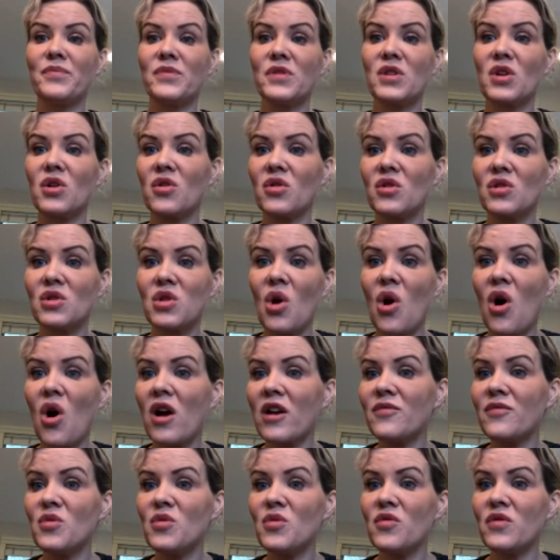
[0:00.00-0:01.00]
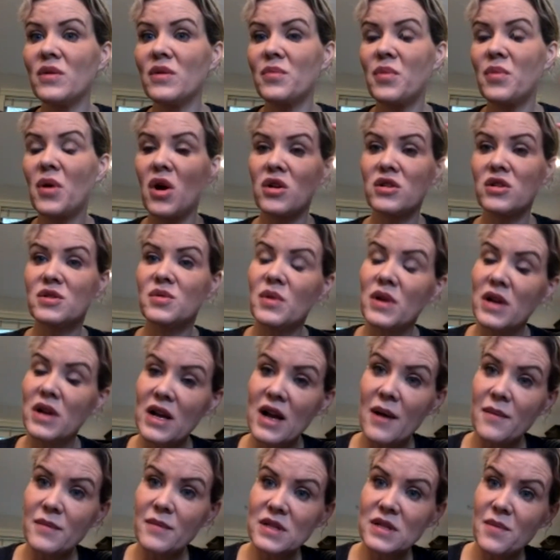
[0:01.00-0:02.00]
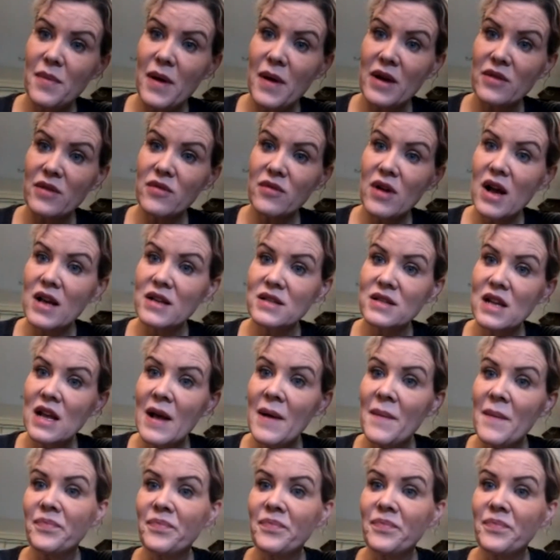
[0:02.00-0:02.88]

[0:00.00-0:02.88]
There are a lot of moving parts when it comes to bed rest,